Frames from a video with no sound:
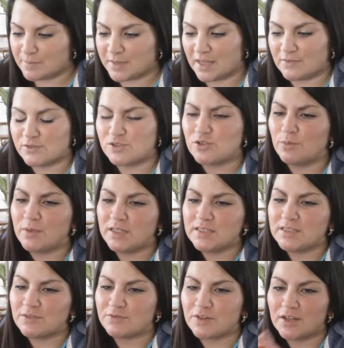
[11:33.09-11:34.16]
They have so many
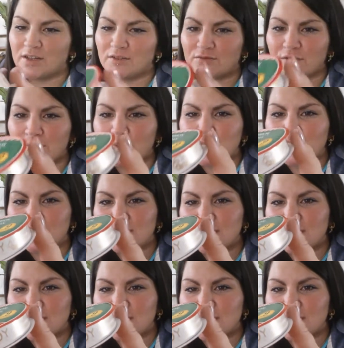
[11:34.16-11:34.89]
different ribbons.